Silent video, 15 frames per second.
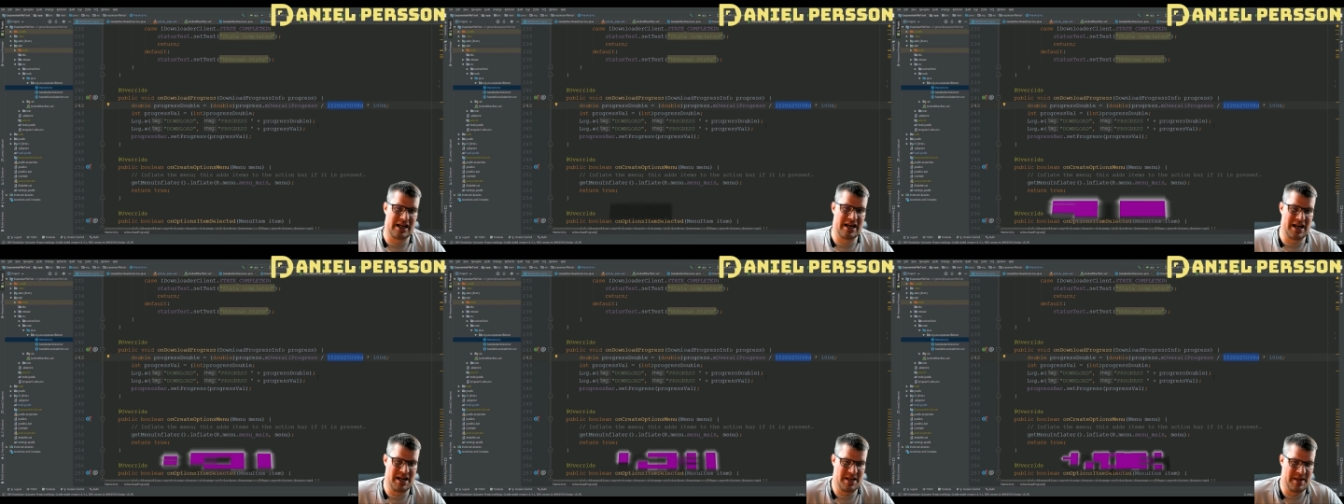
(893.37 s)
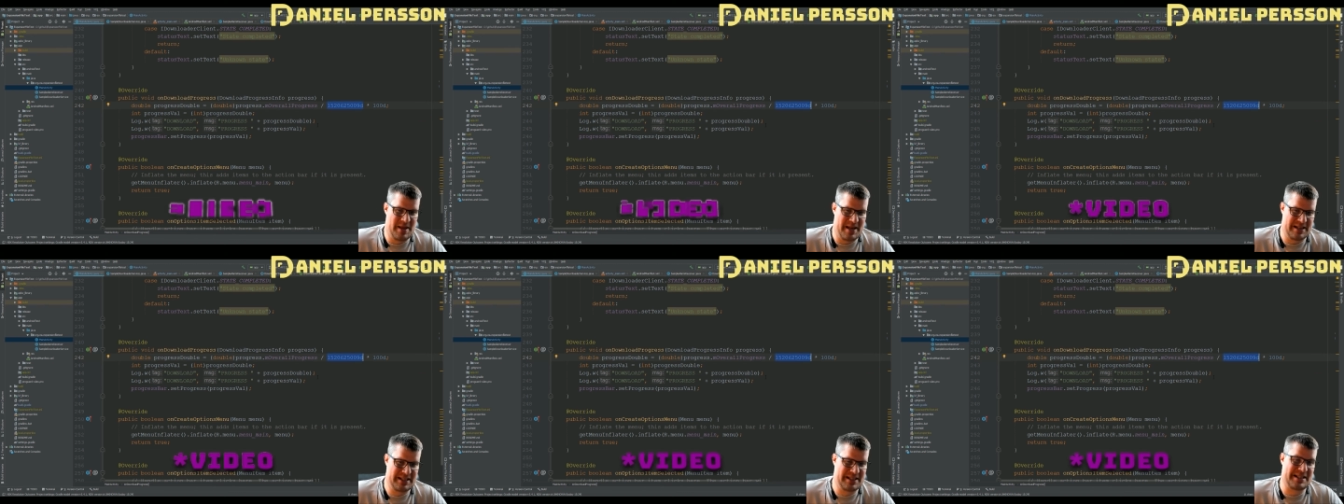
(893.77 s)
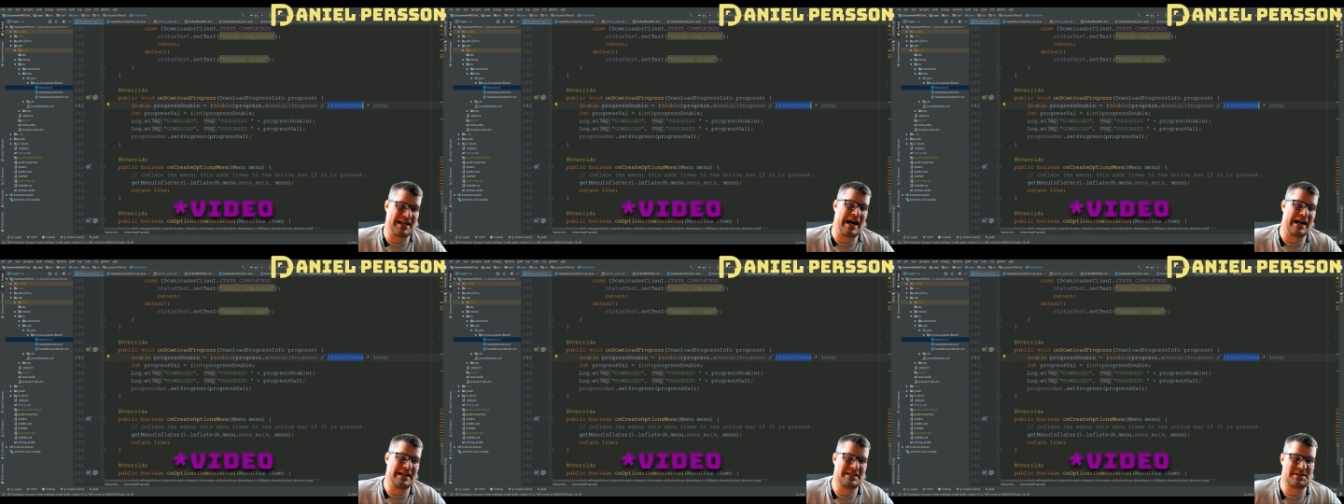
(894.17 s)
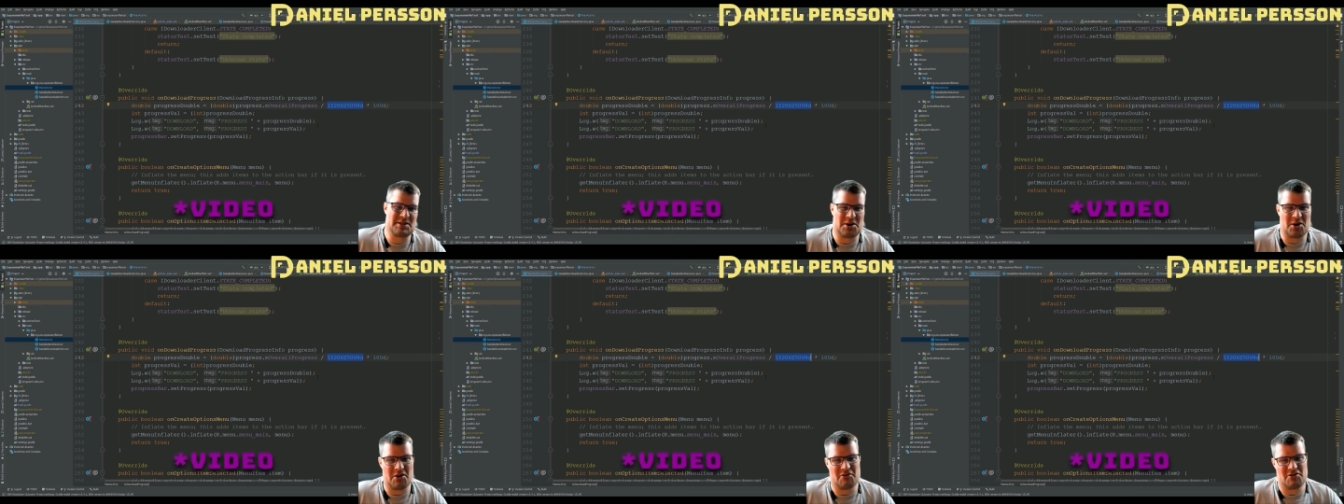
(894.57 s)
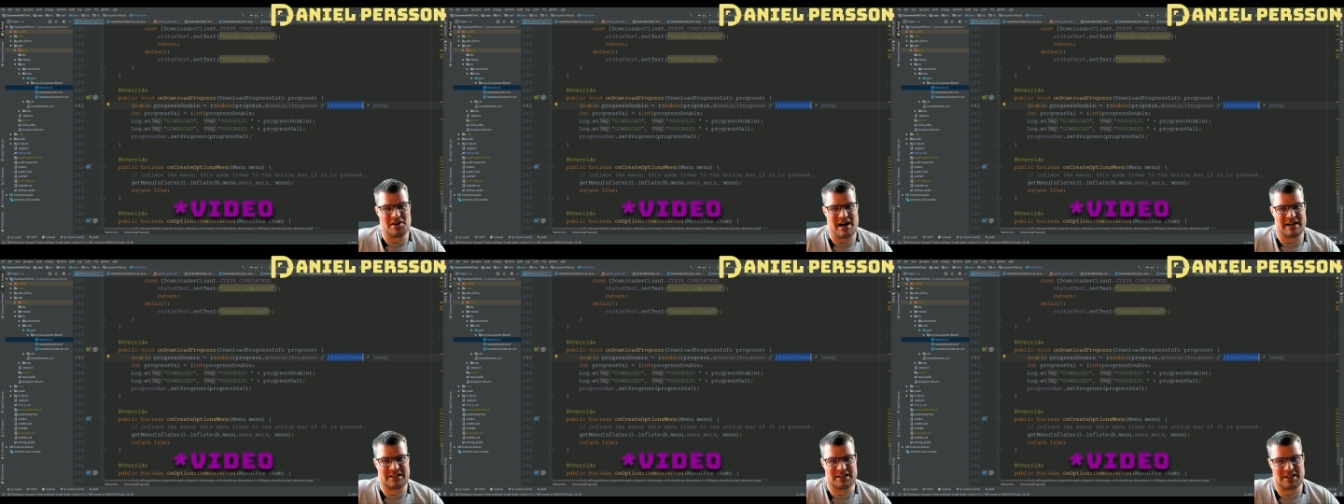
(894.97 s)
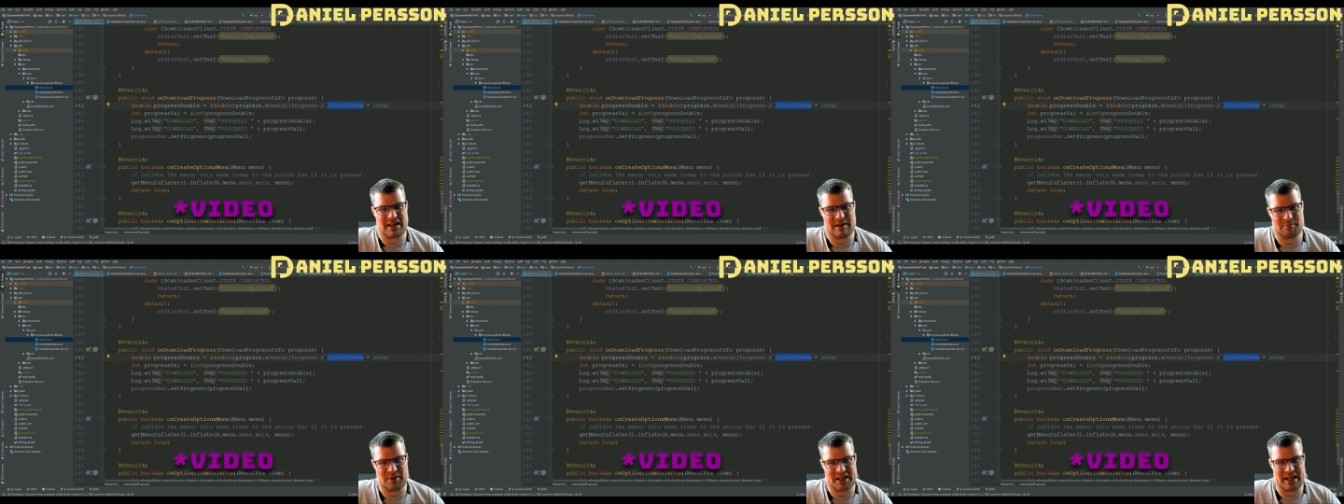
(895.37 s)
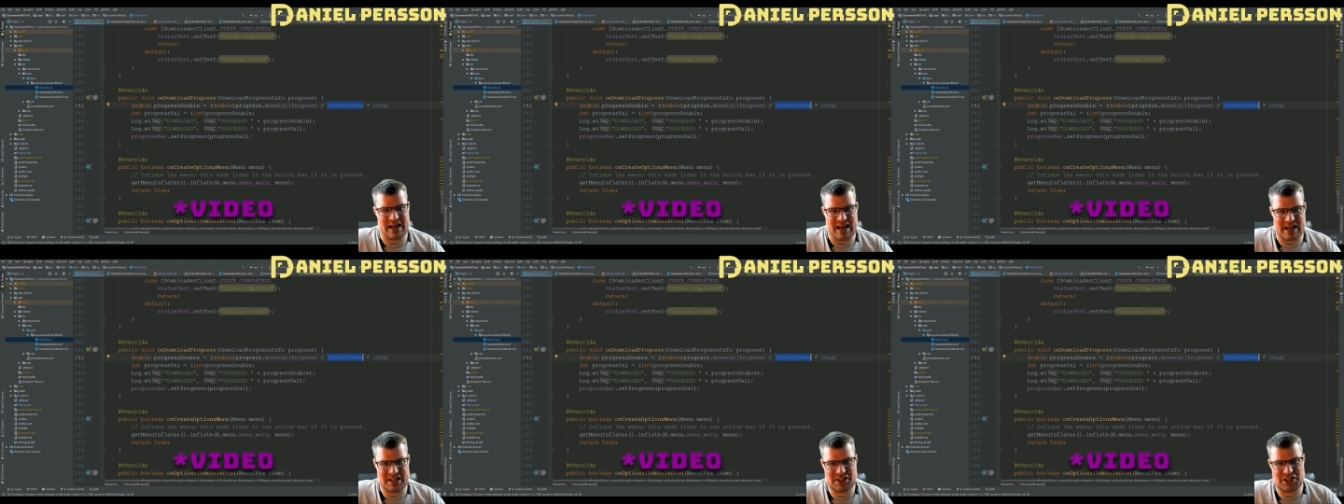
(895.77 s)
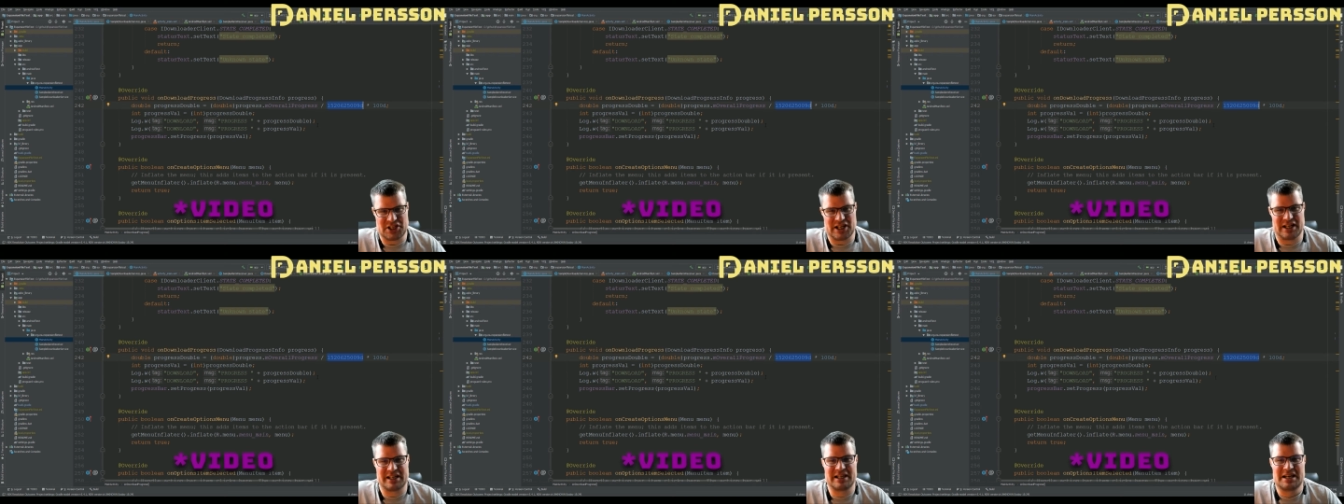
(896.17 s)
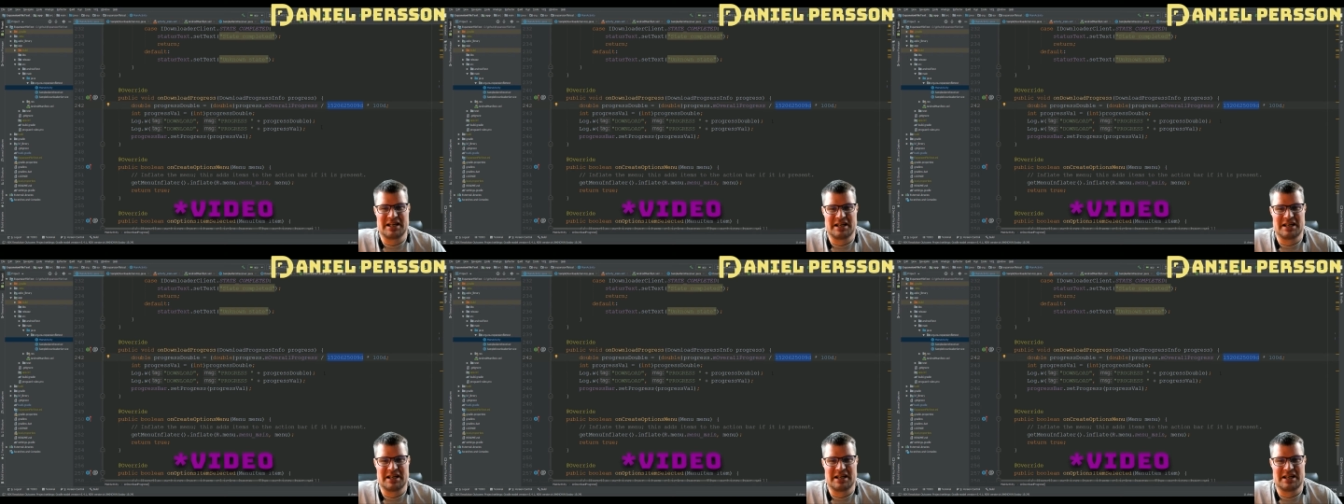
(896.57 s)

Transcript: in the size of the actual application